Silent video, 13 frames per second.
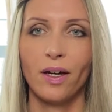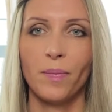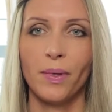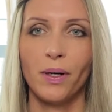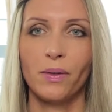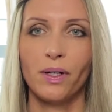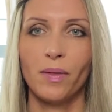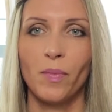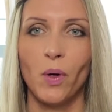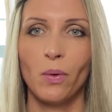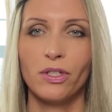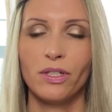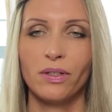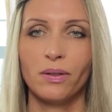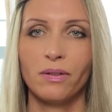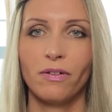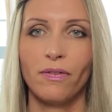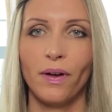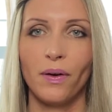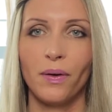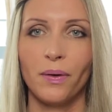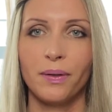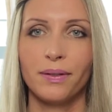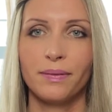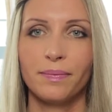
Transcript: about emotional flow